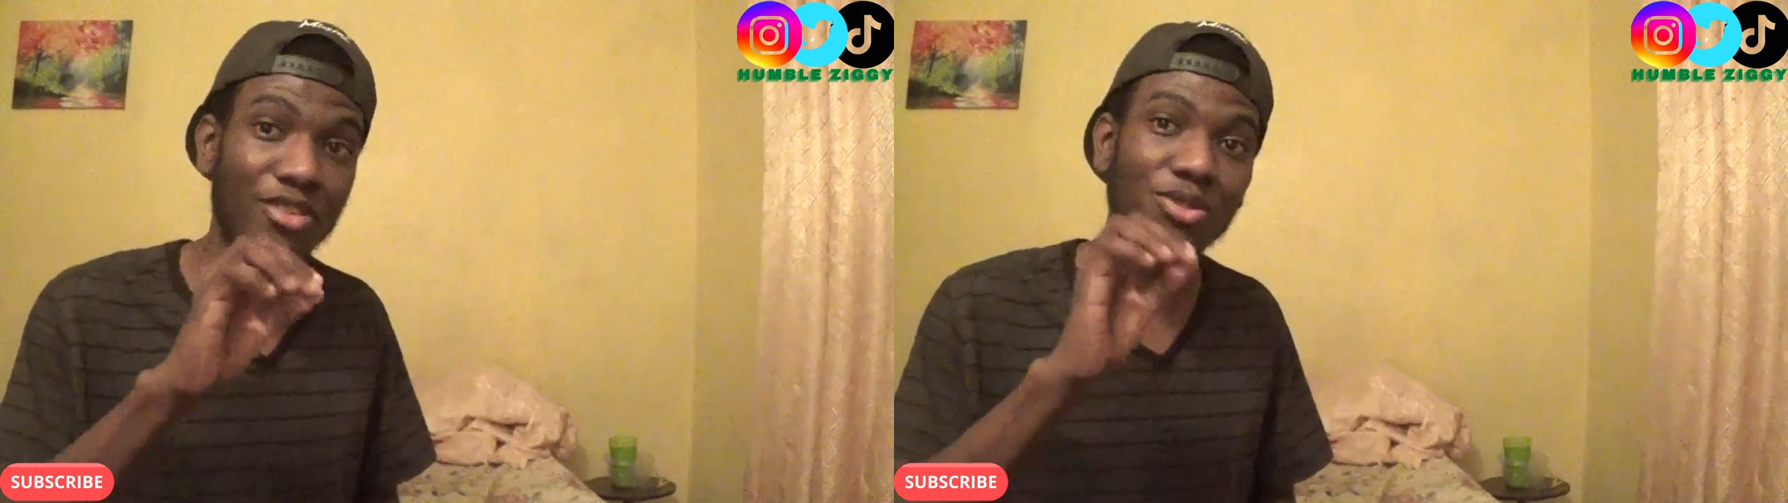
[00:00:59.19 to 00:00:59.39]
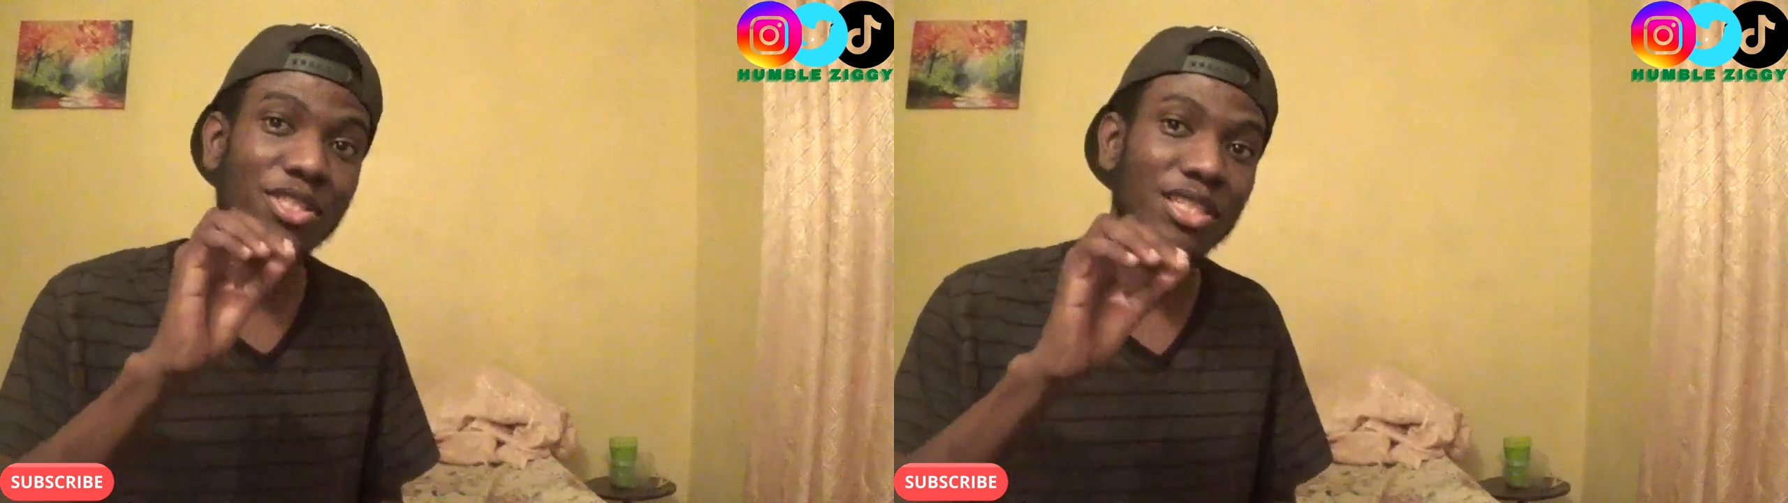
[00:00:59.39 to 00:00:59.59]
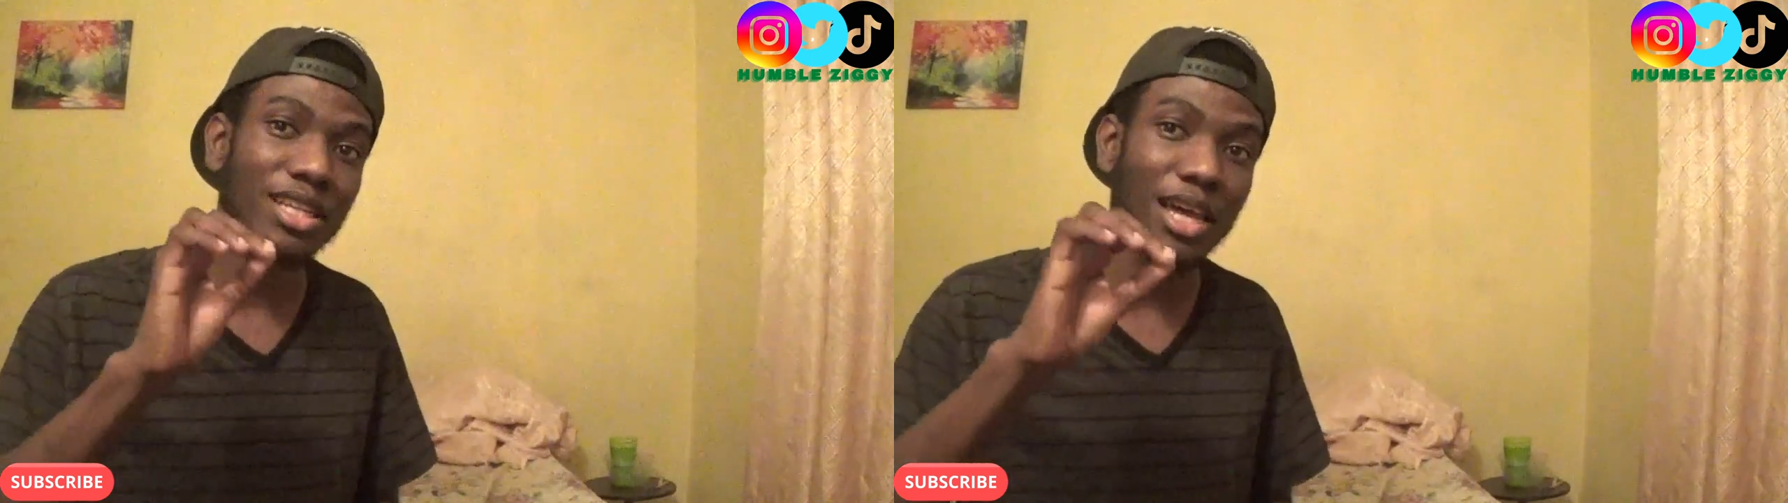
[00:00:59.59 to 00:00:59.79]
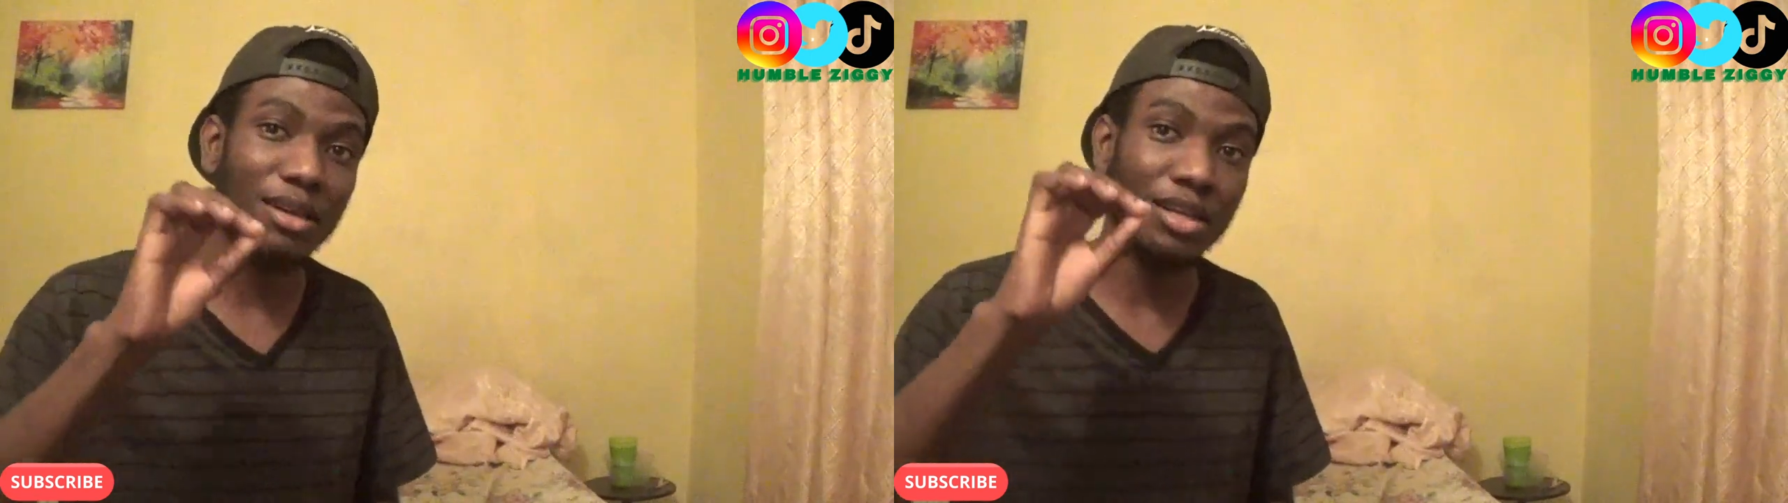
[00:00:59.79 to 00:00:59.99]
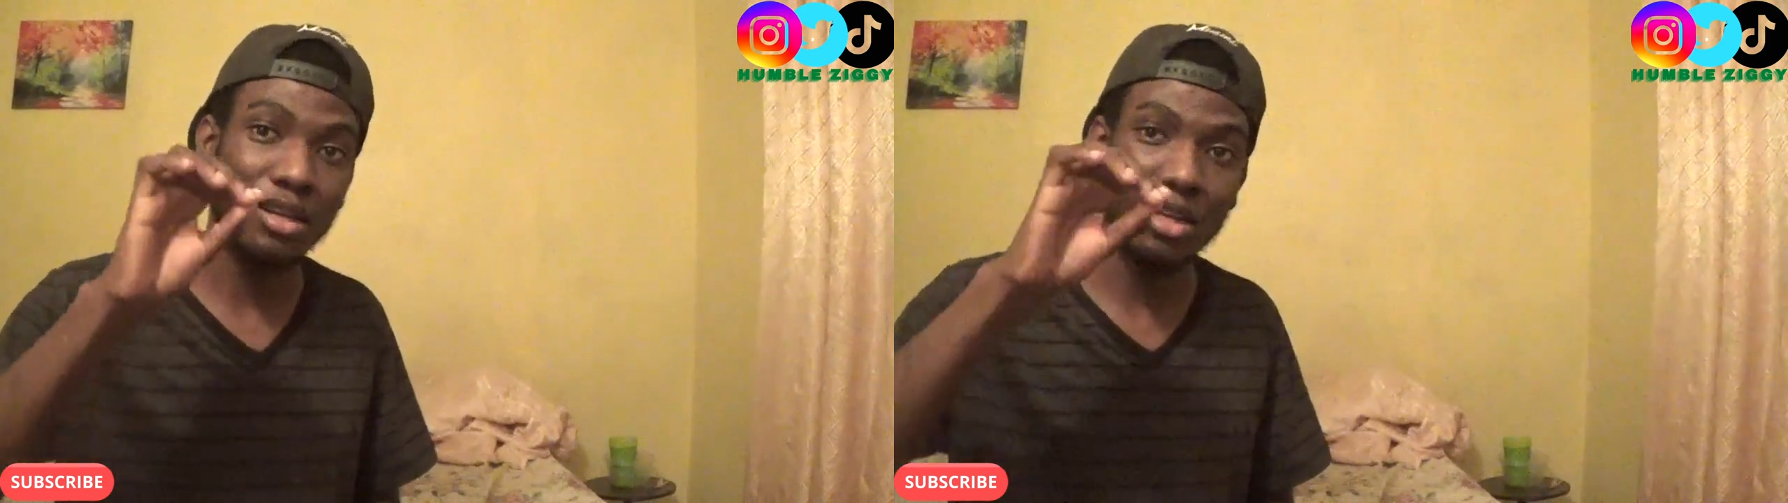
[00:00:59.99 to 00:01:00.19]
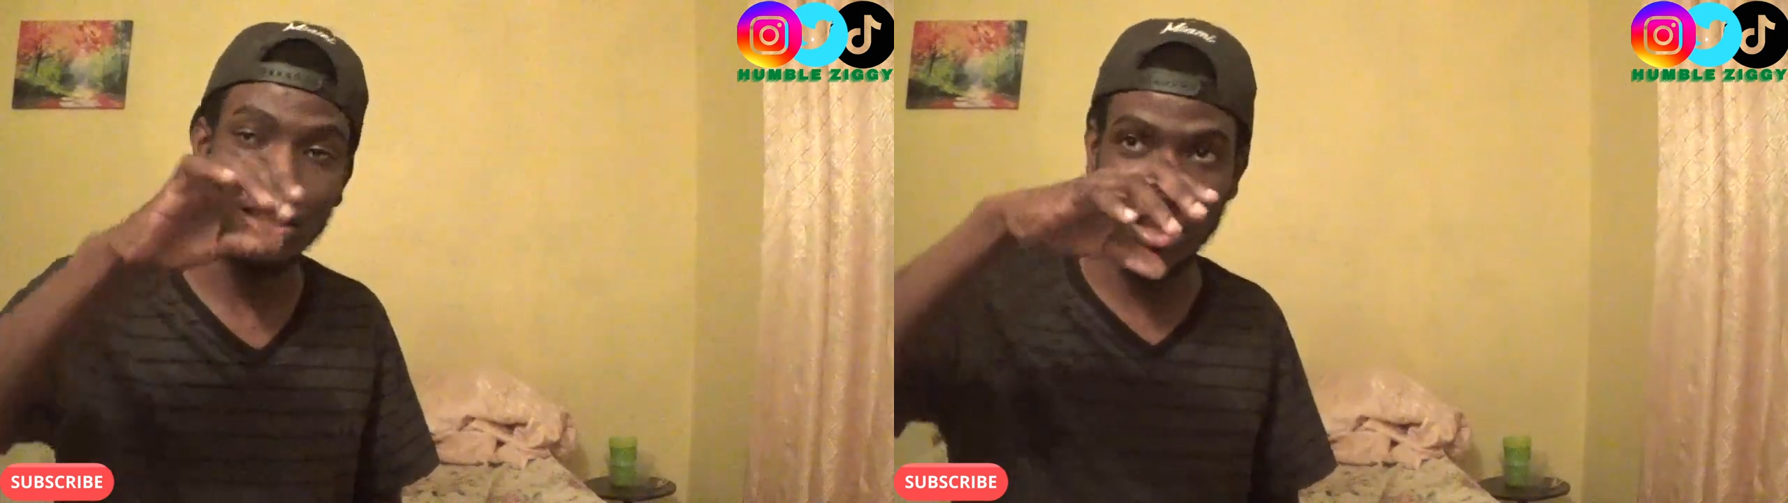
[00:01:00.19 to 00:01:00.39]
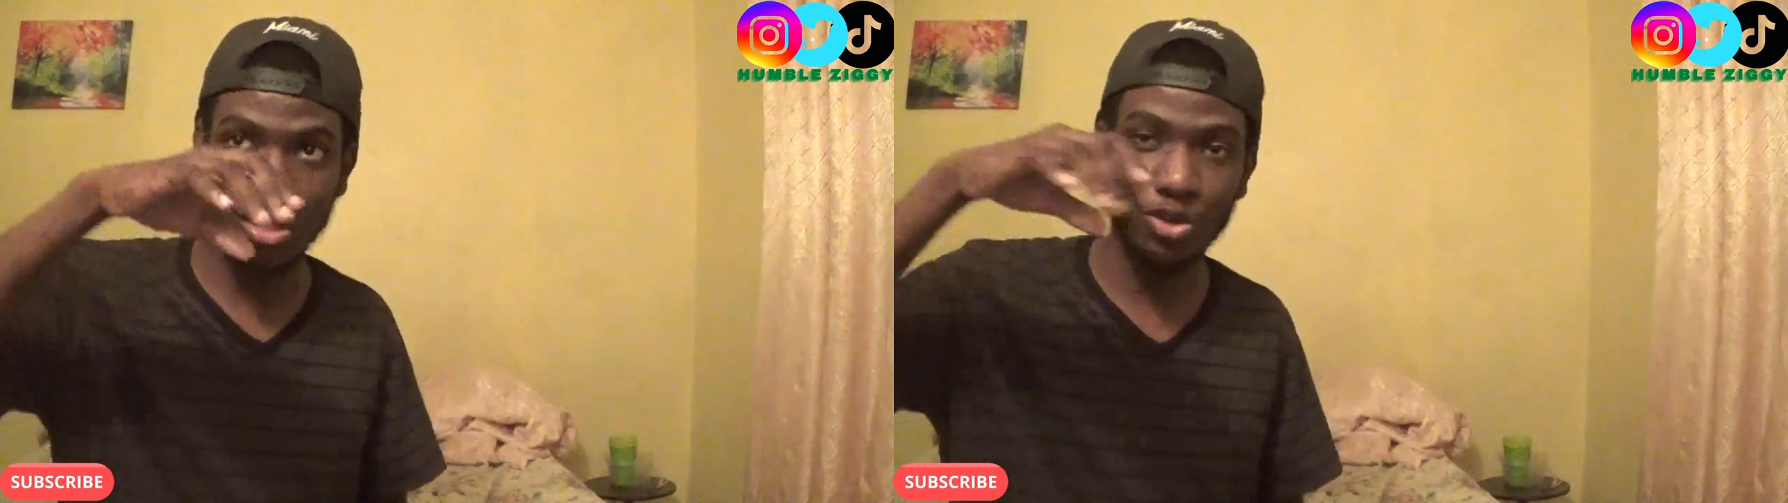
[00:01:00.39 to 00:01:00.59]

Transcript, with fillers: you see like in the